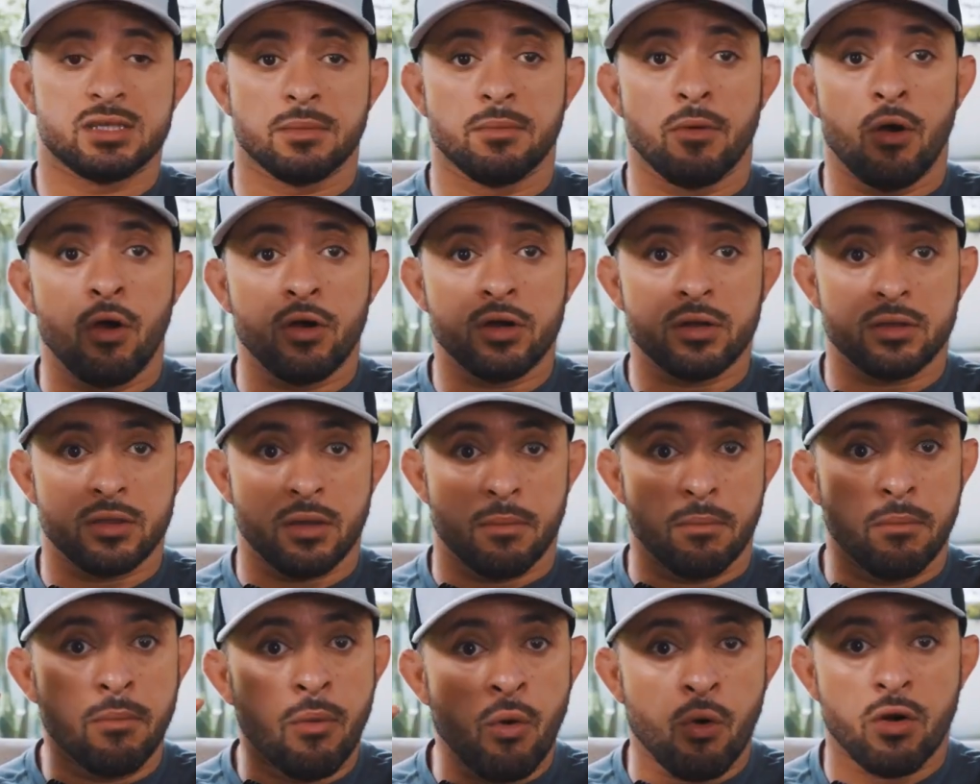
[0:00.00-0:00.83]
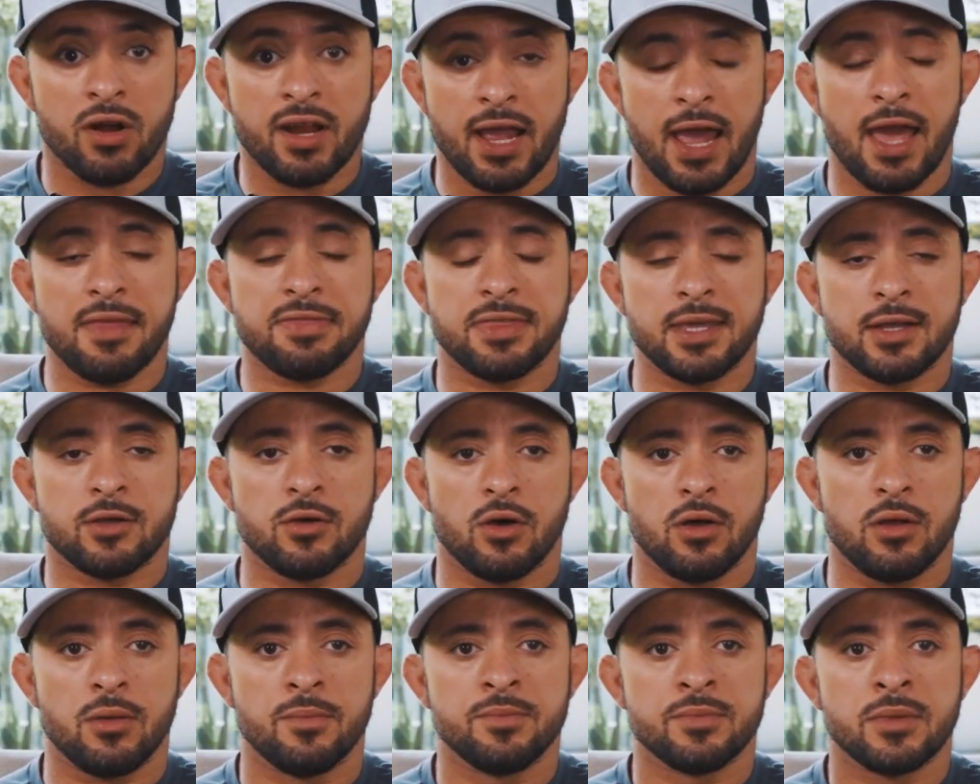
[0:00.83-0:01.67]
the more
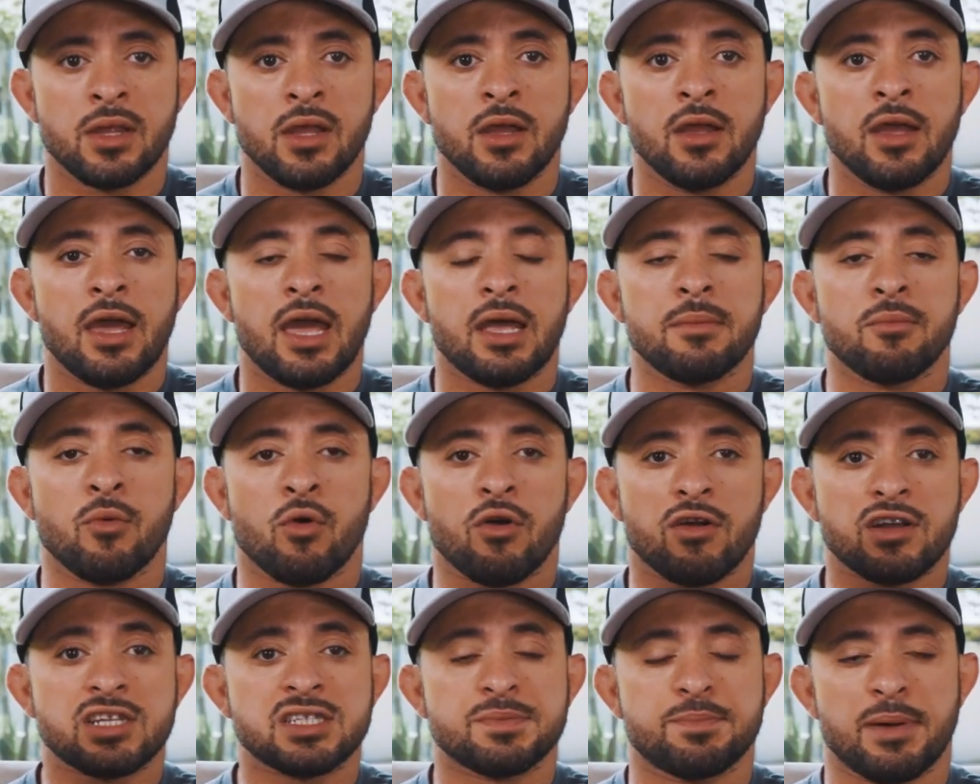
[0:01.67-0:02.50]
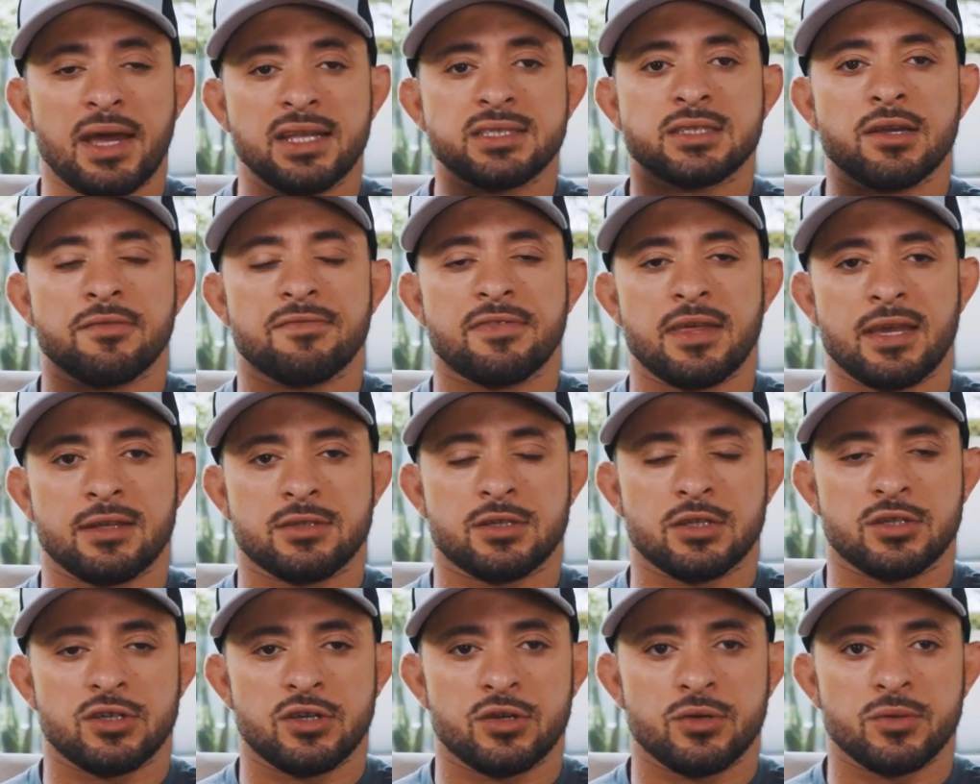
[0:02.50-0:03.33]
ethical and more expensive thing
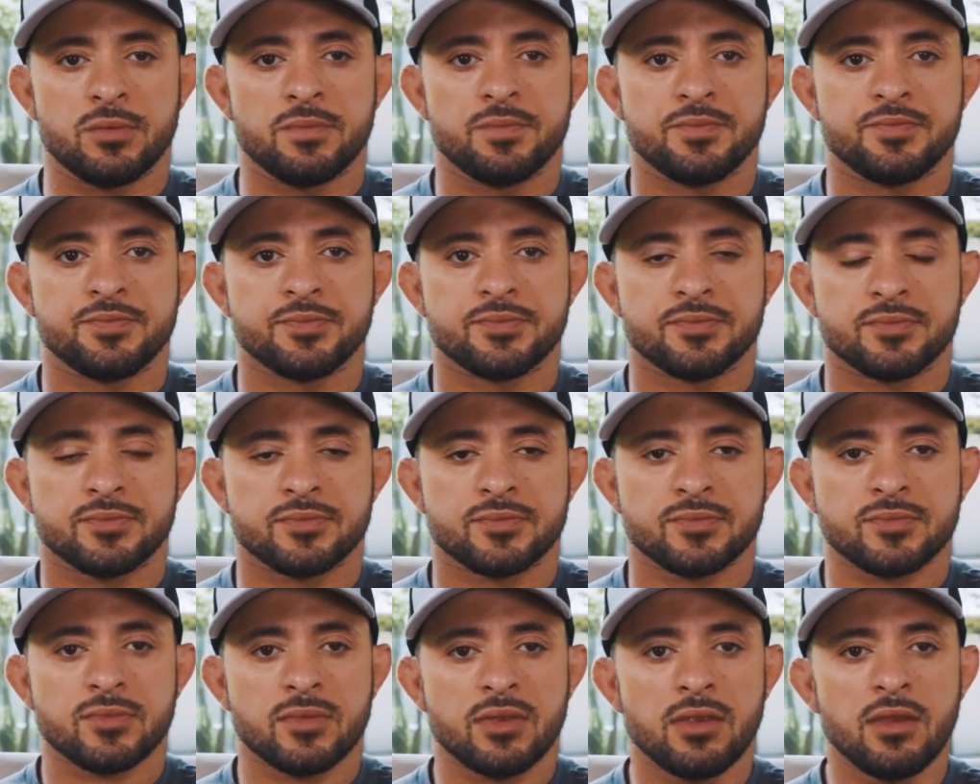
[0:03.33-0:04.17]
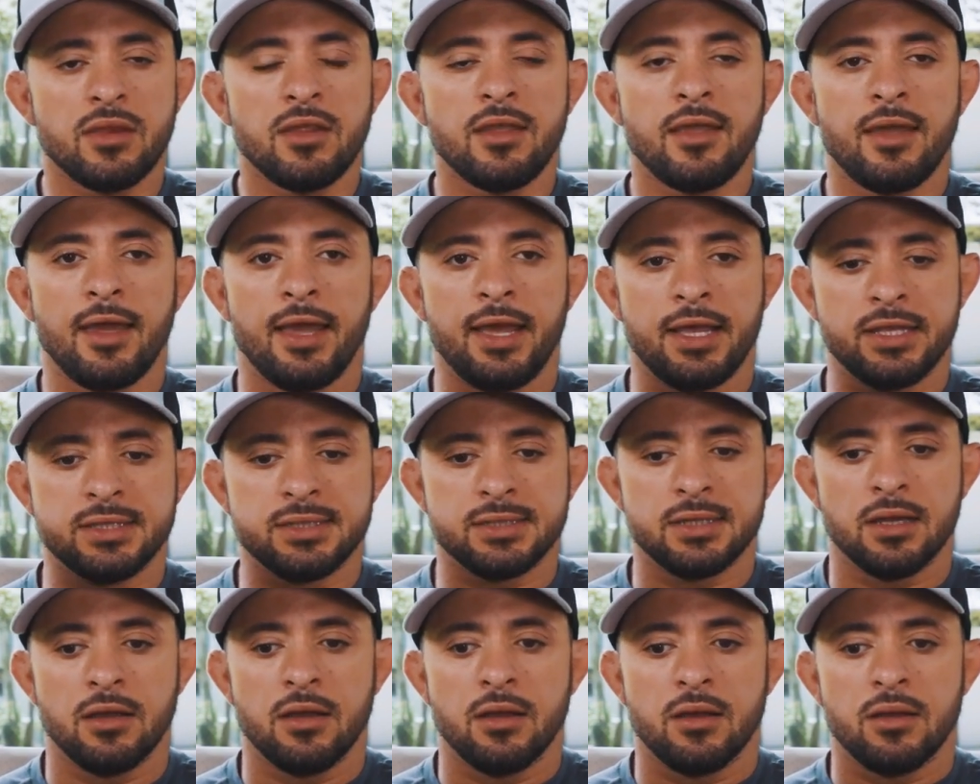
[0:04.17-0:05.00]
to do
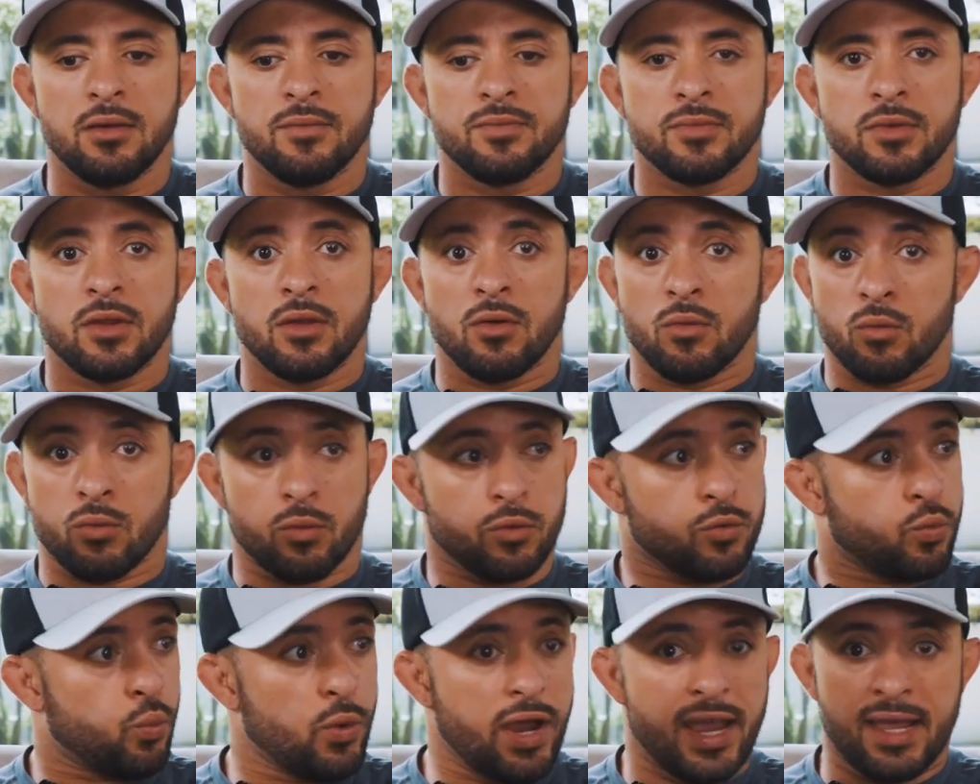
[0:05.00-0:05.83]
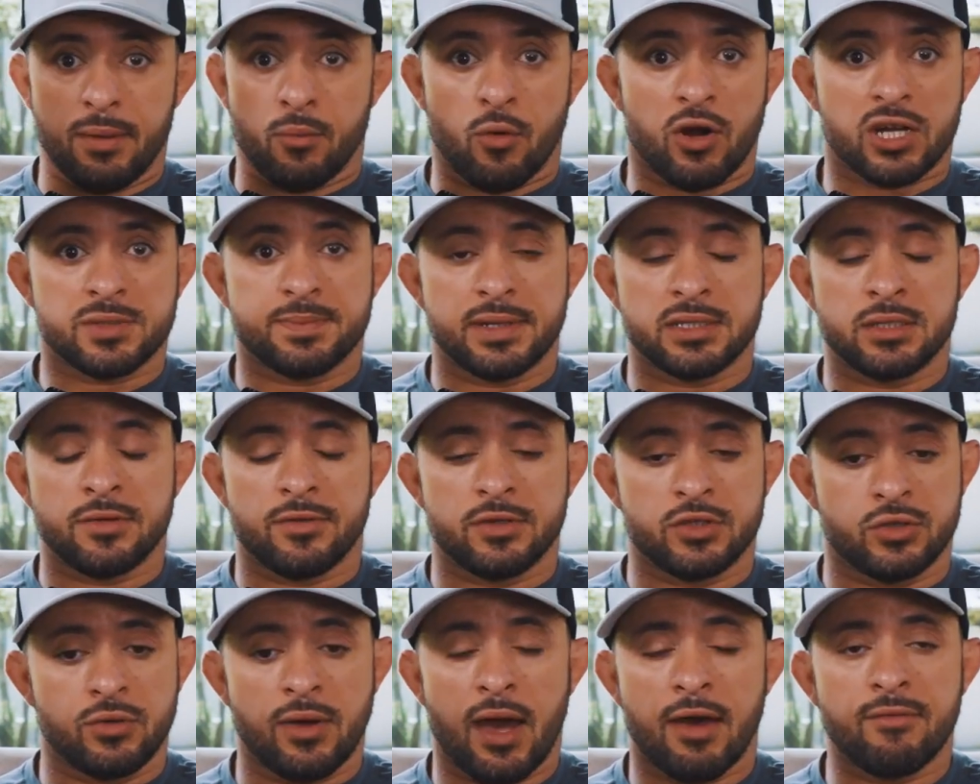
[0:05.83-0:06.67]
is, way more expensive,
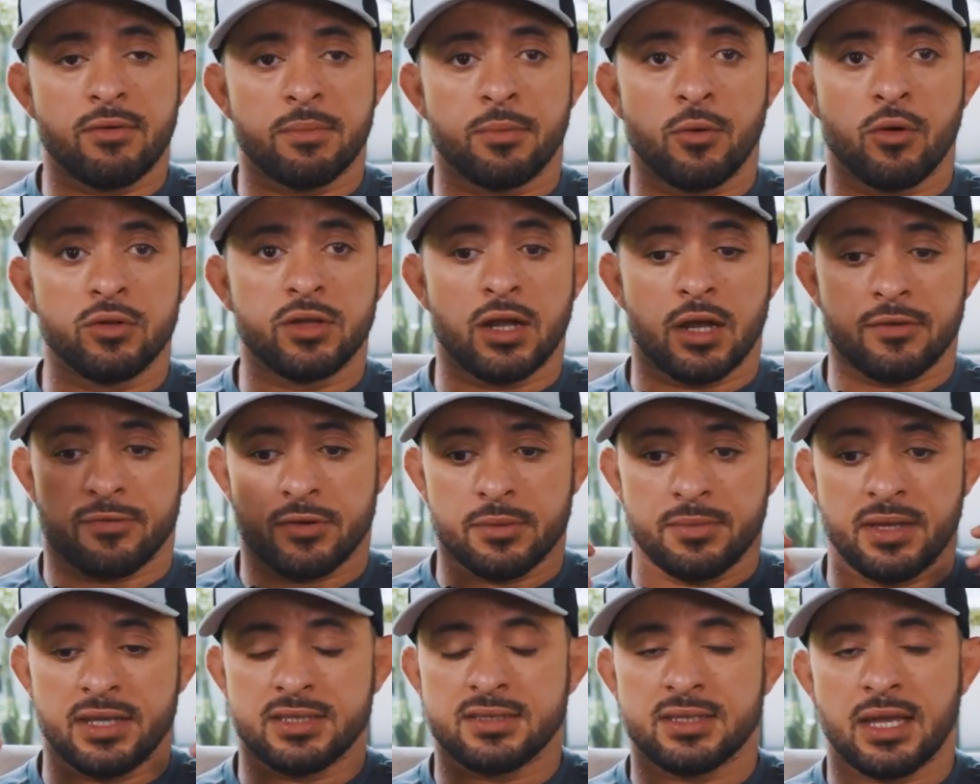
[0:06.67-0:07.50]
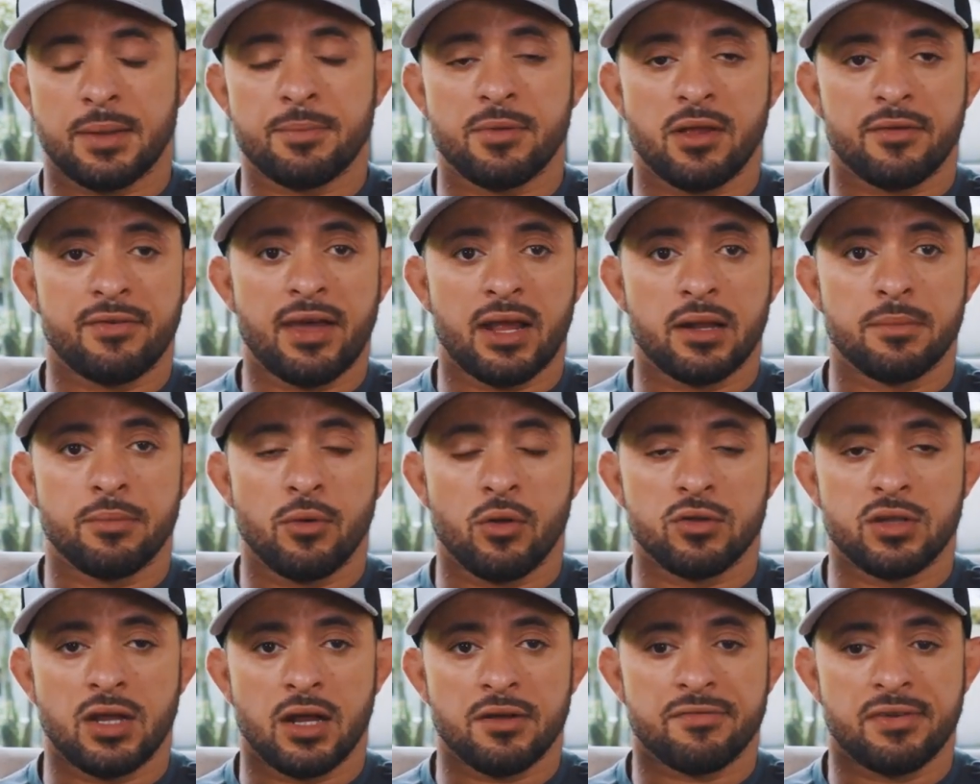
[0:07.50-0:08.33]
is you have a Bulldog. For example, I've had a
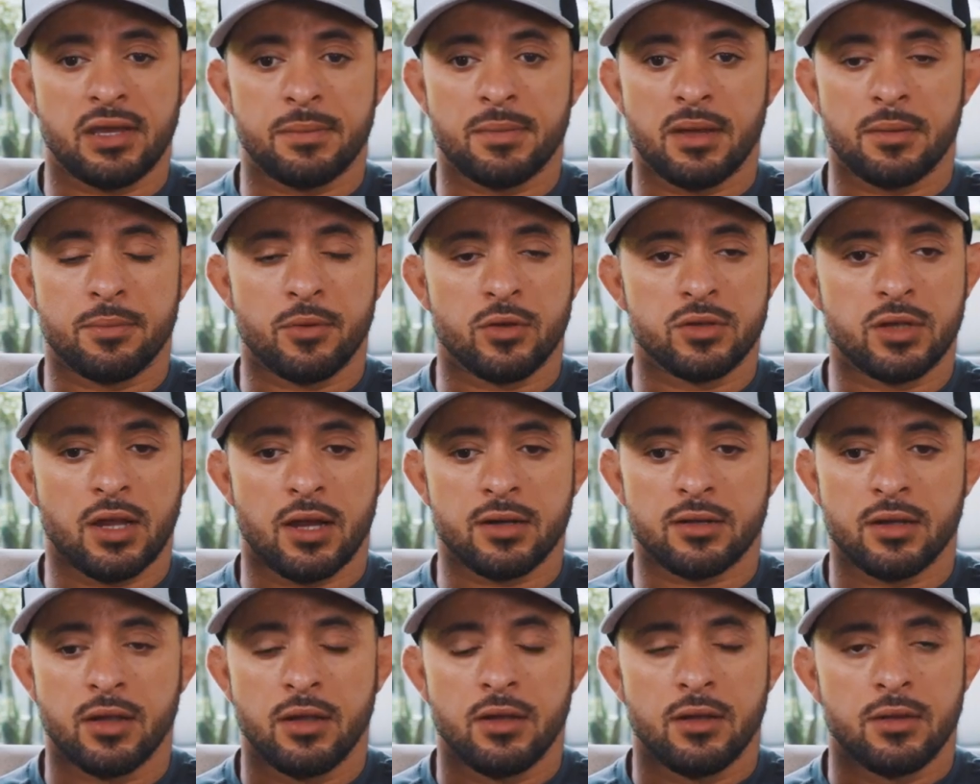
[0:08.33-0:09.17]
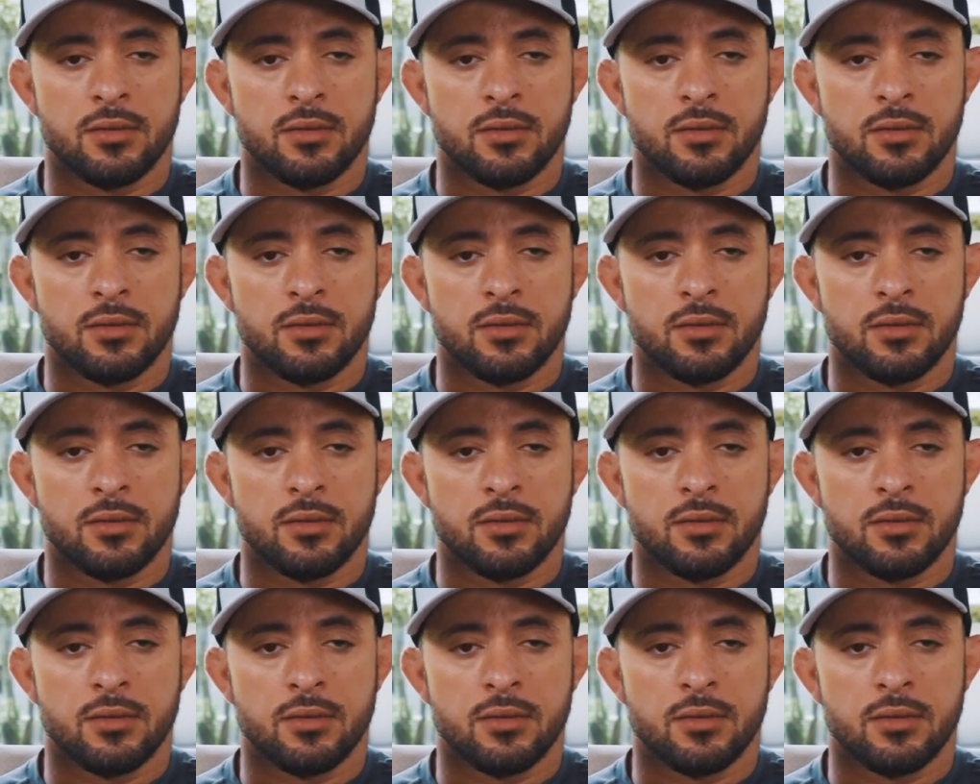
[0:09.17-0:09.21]
Bulldog, female Bulldog,